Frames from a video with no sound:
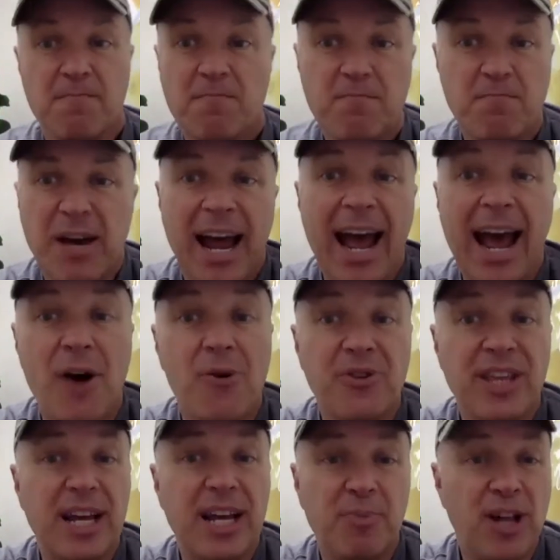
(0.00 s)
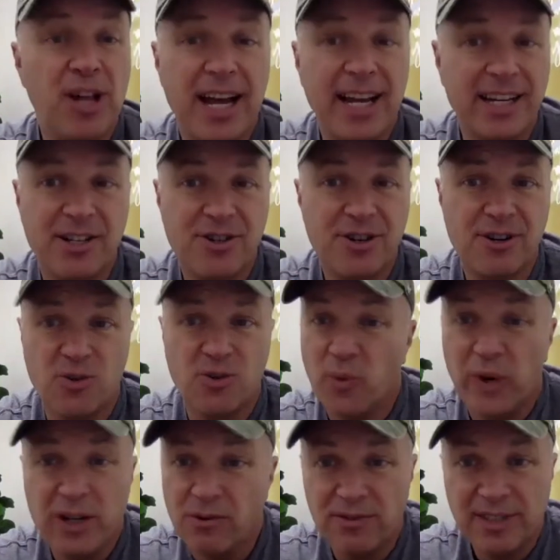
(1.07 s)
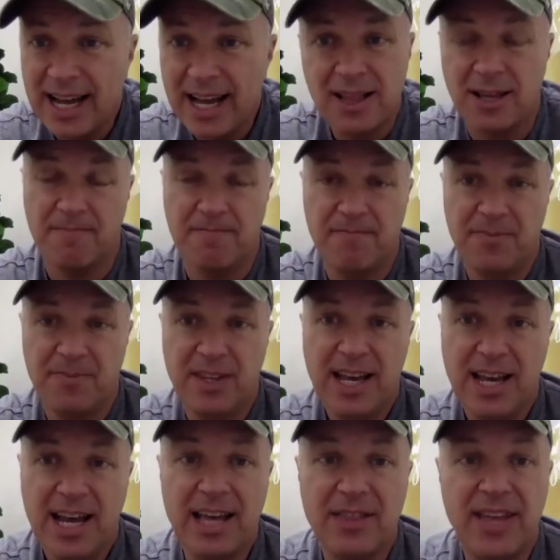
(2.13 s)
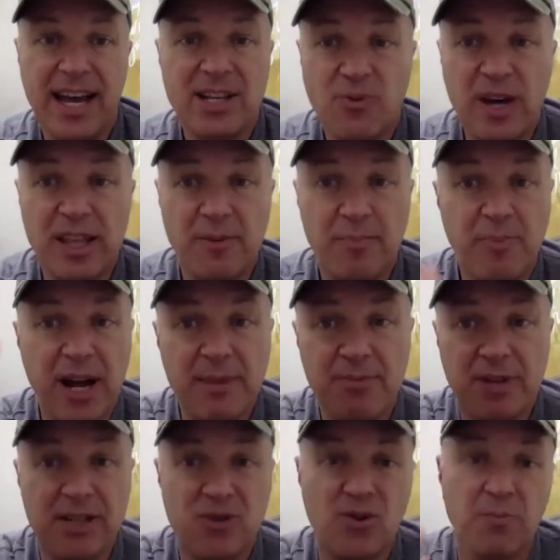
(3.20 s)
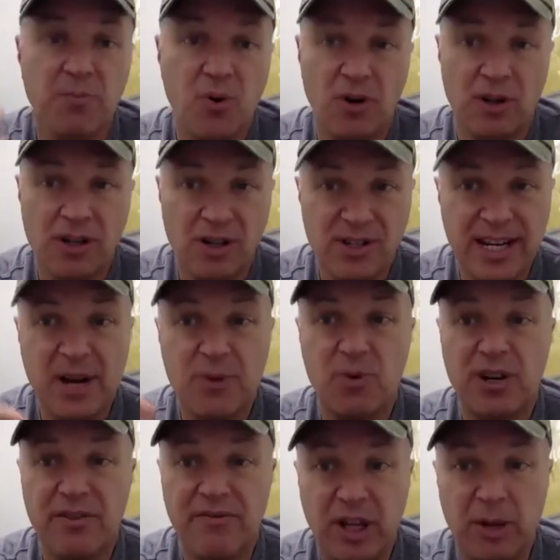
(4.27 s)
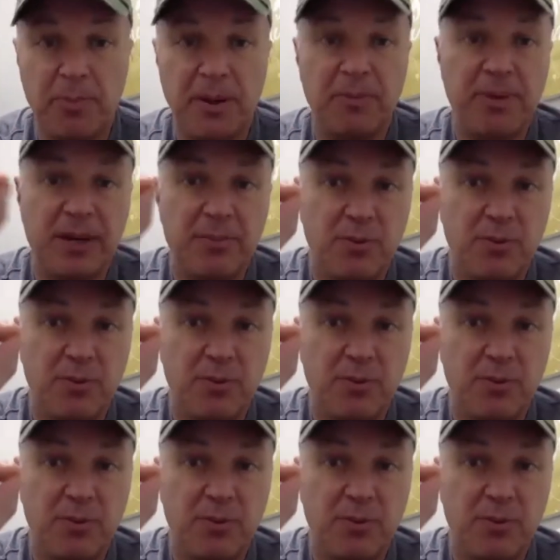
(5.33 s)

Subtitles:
But how are they applying at church? We don't tell them. And that's why the pipeline's so important, because now we're developing people.